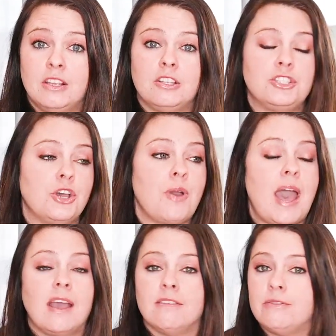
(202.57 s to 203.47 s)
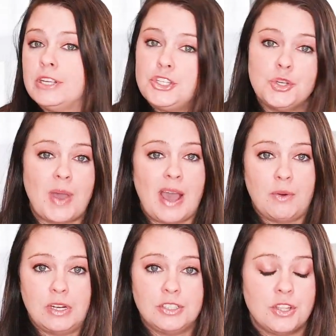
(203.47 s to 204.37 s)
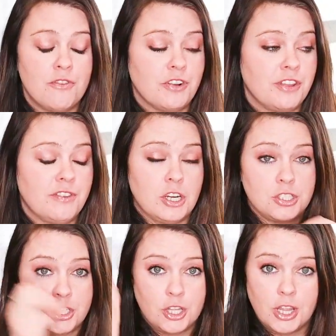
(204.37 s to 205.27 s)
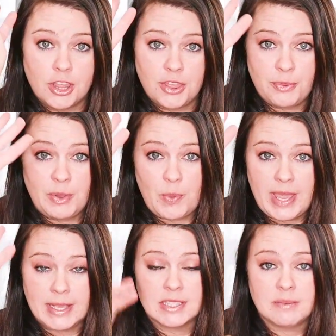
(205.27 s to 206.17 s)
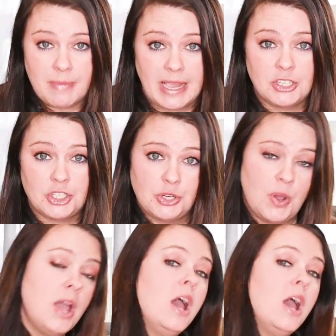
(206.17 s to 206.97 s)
So every 2 hours for the first 3 weeks, mind you,